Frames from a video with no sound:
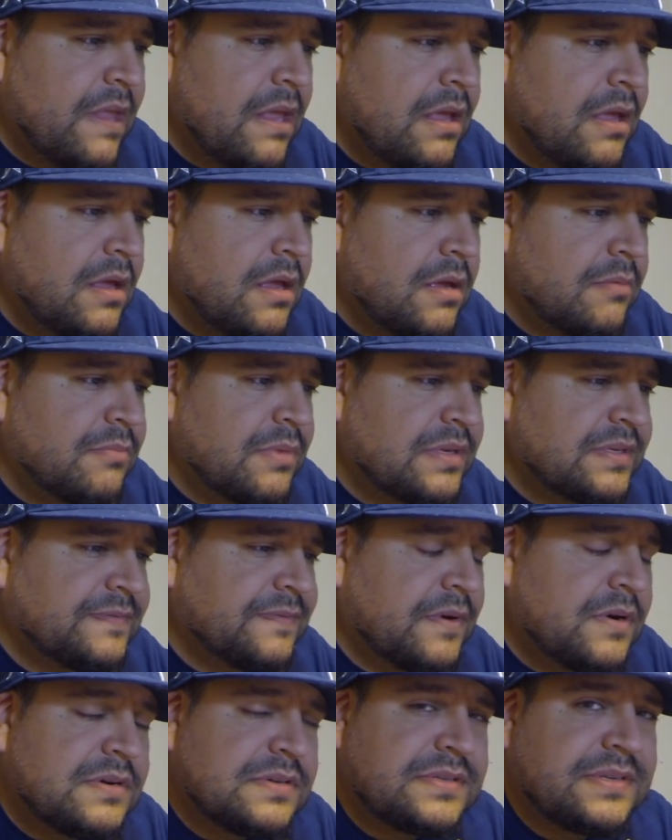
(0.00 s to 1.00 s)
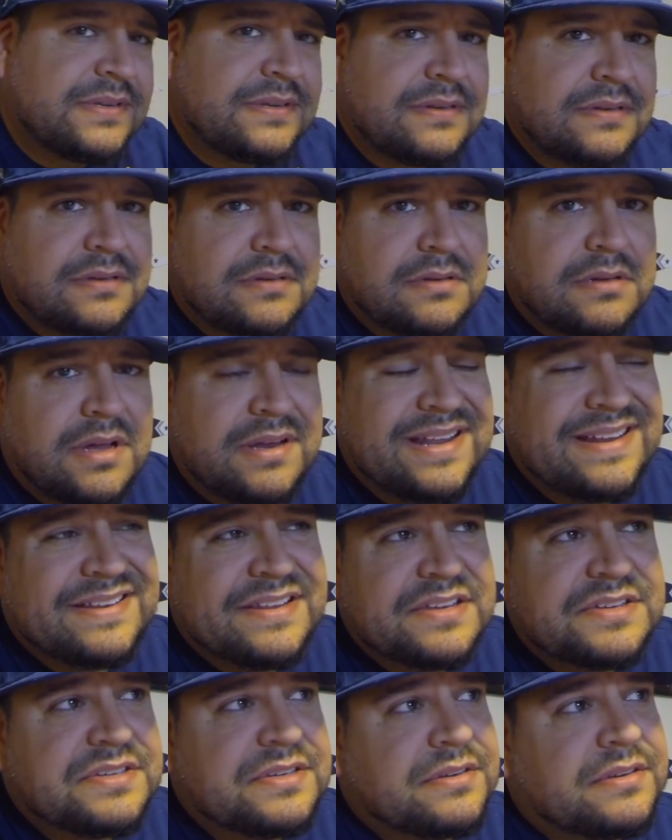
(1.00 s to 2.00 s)
as far as an
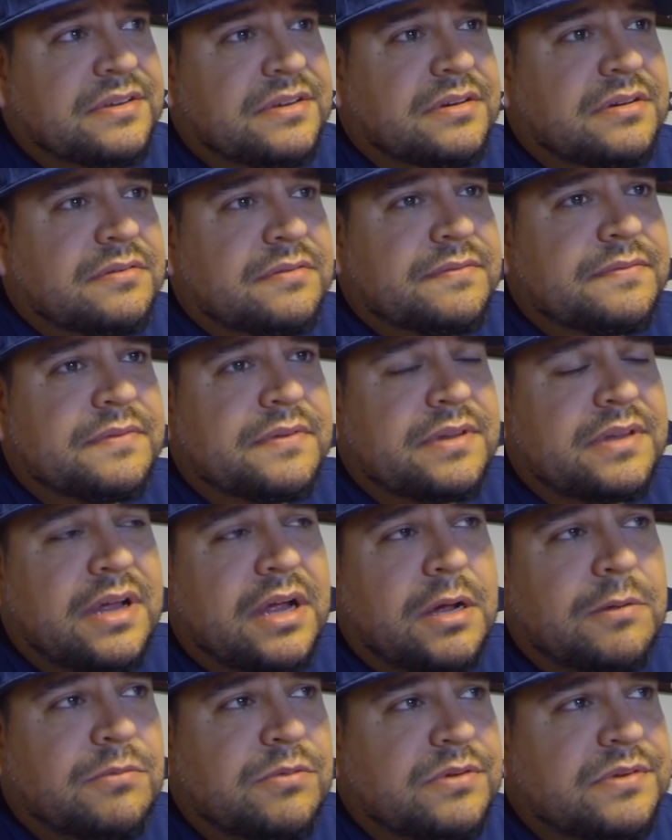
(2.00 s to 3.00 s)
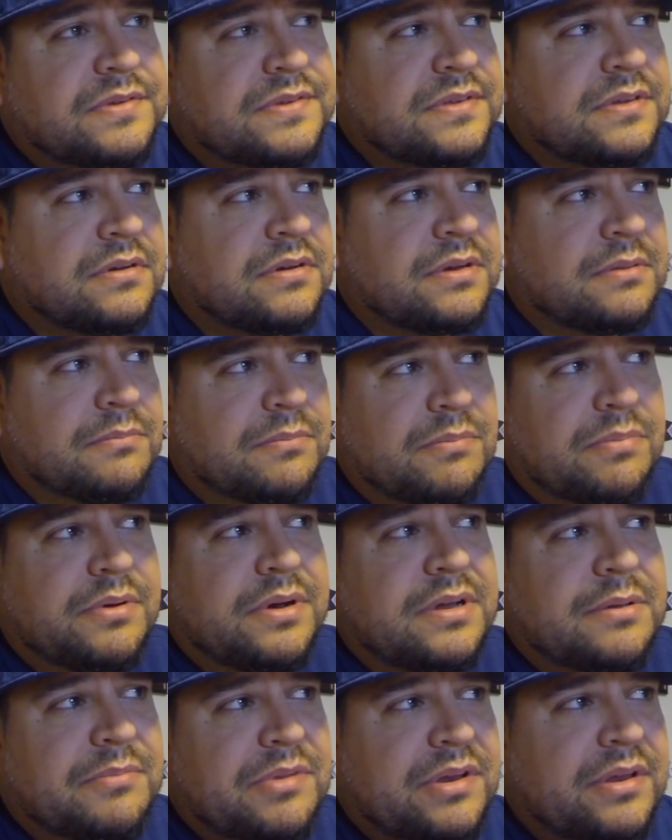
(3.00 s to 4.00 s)
addition here with Cowboys. You know,
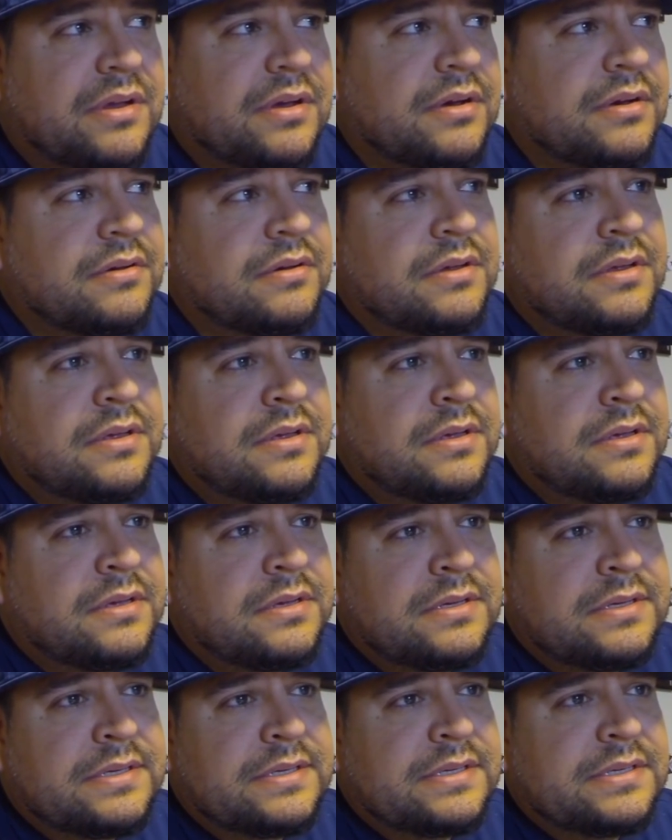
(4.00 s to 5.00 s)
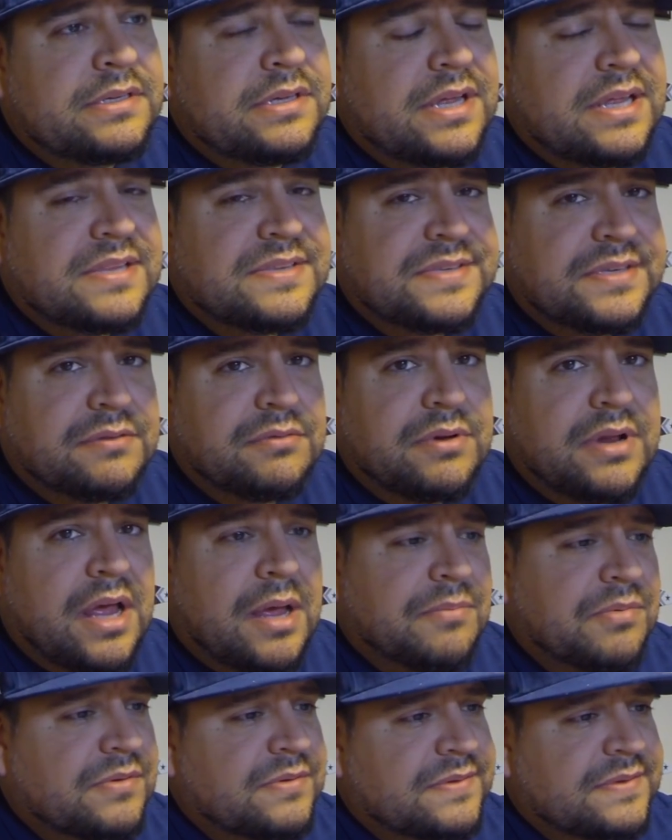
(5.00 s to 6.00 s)
bring them in here and see what
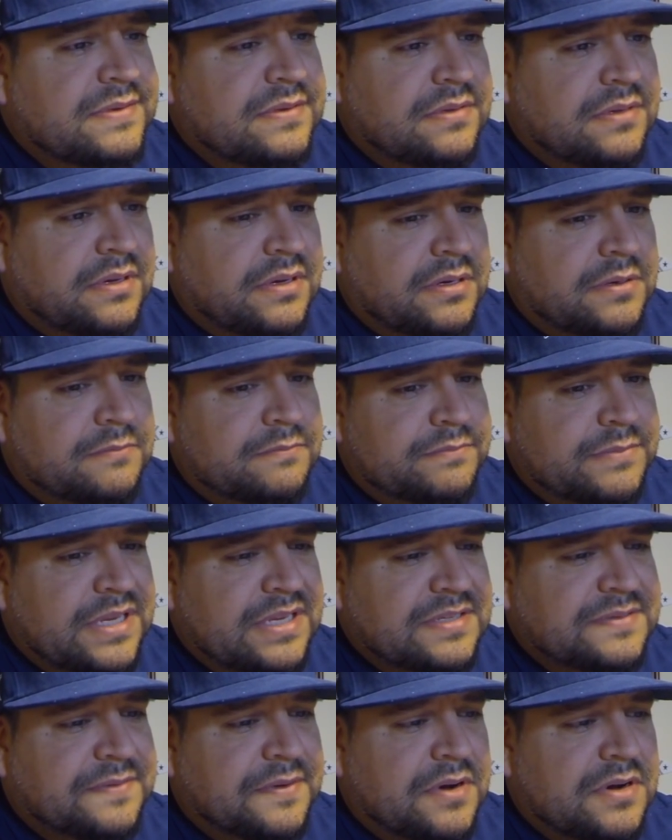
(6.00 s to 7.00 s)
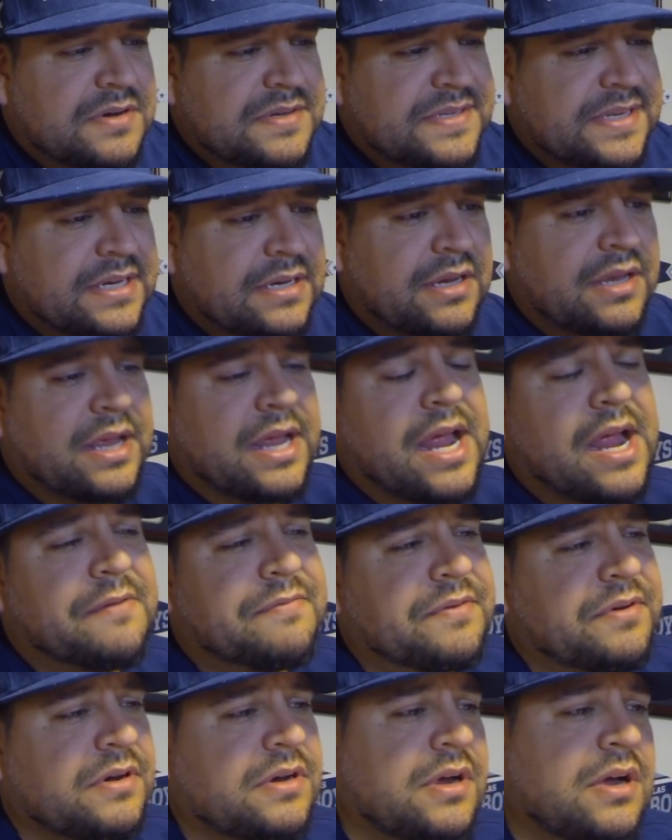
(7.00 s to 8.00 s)
happens. As far as like
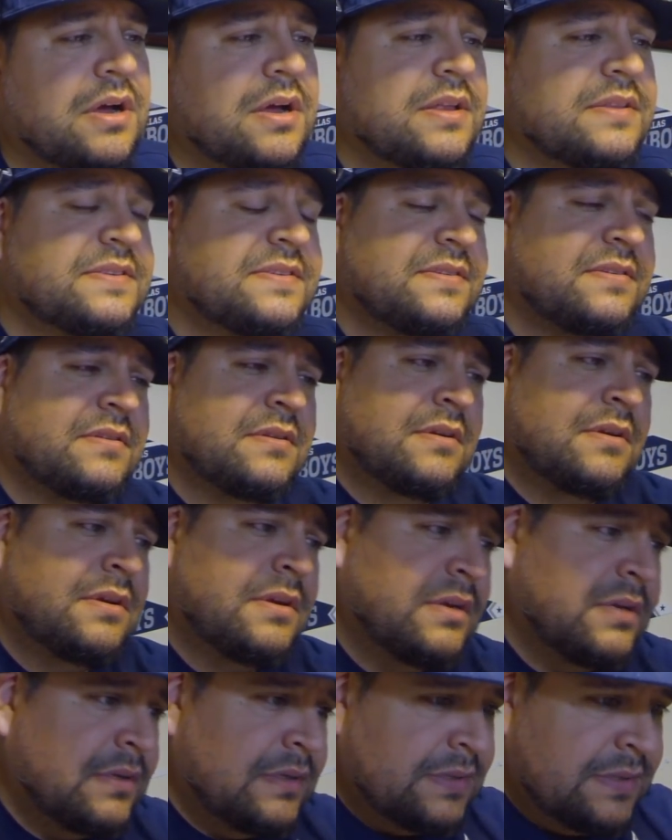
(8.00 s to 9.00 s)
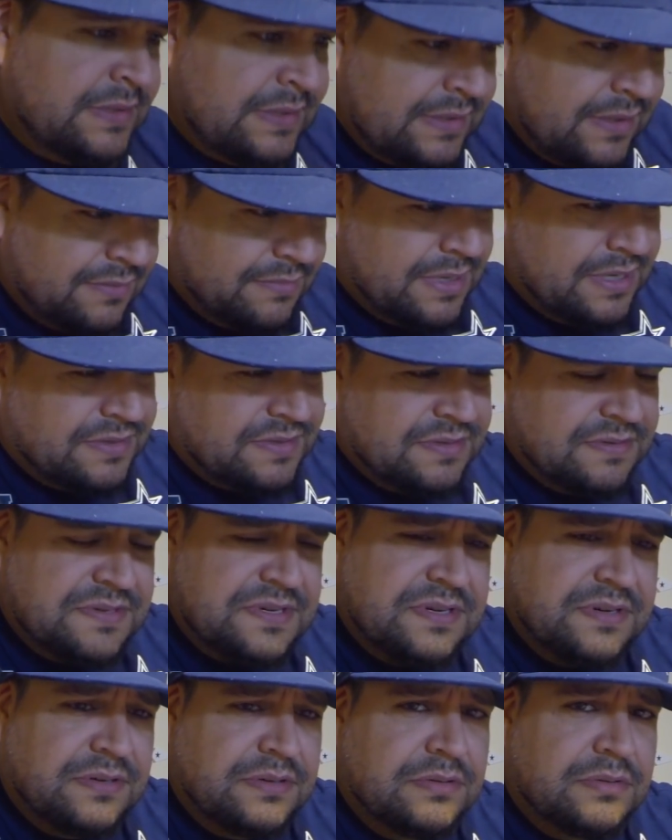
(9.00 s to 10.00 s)
after cuts, I'm not so
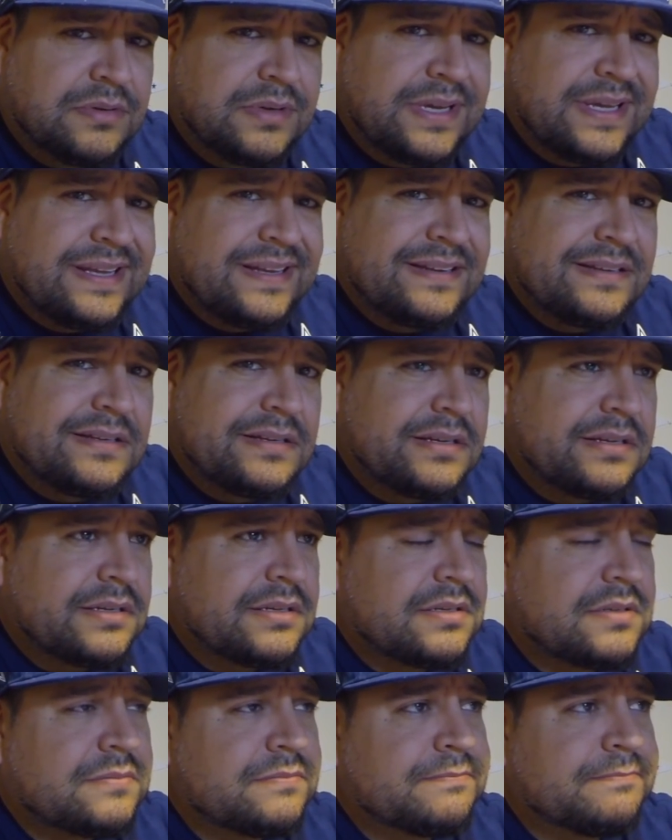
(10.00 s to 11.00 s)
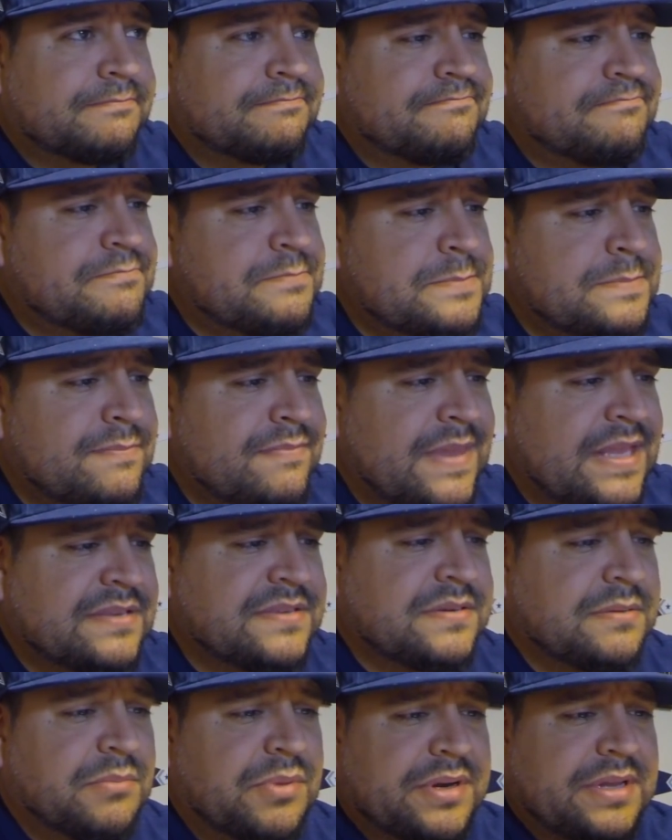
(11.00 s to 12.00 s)
sure you'll get
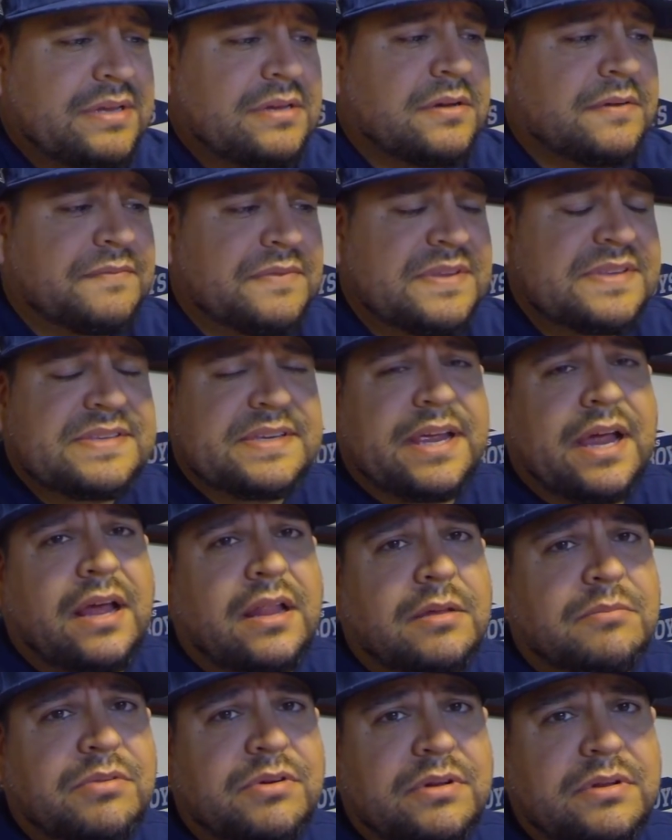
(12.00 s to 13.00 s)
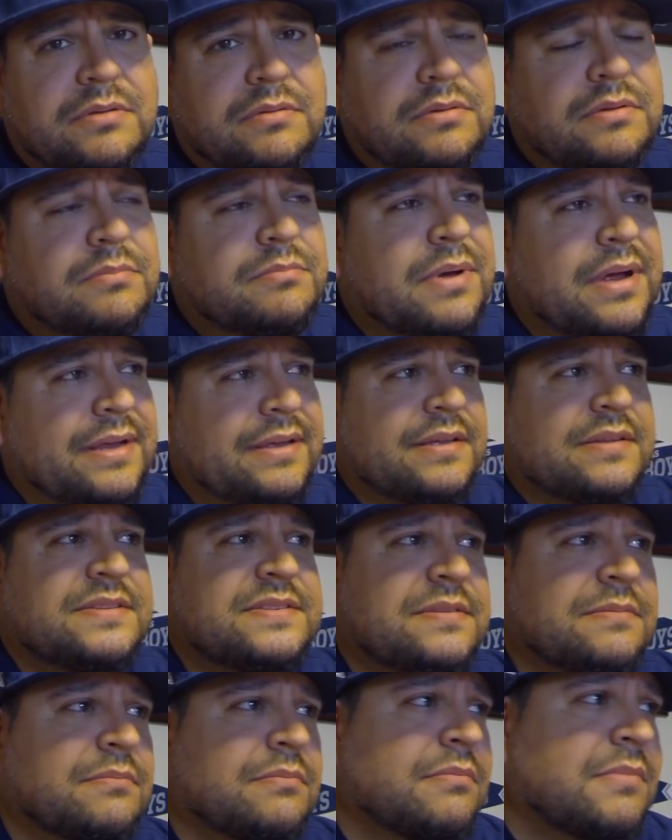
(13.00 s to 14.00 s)
somebody of this caliber. You might get
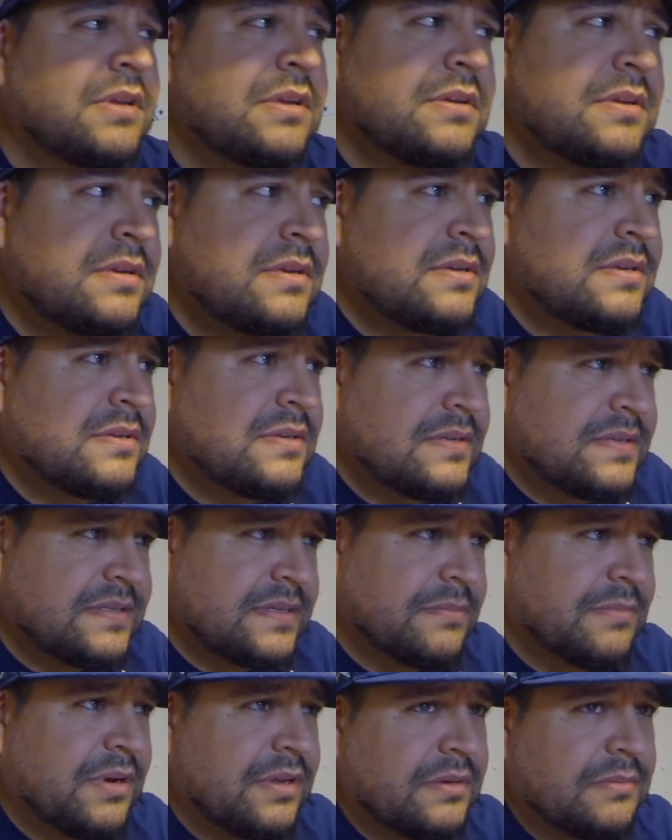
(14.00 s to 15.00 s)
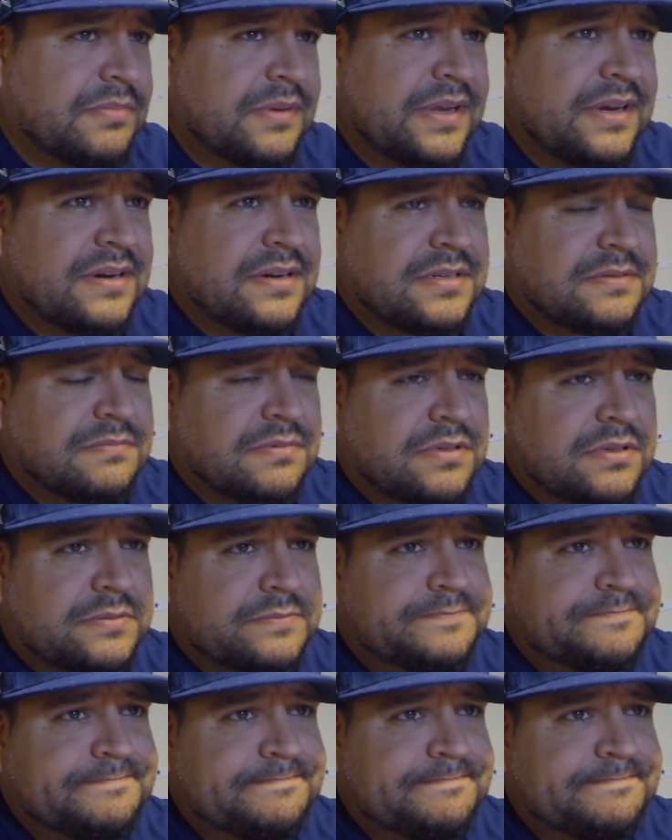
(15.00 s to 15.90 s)
some other players, but